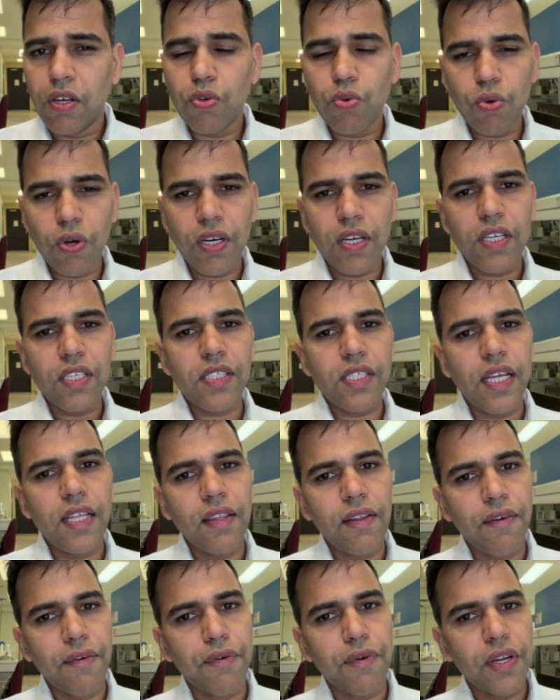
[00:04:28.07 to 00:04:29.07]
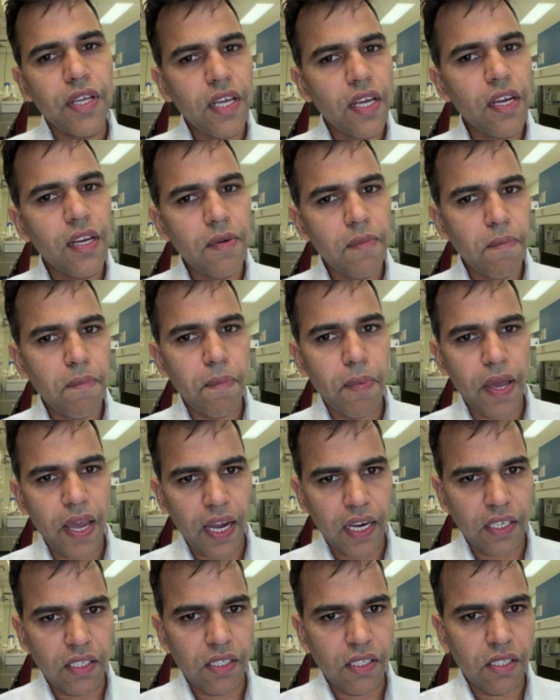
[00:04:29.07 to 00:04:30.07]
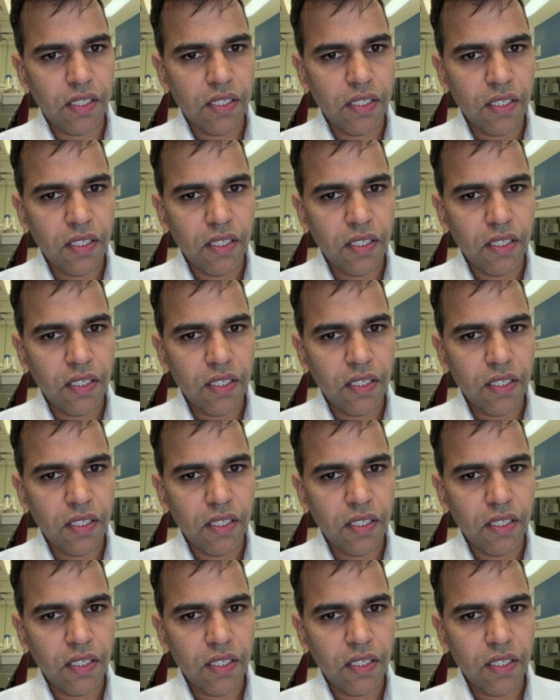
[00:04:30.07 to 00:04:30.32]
To understand the real impact,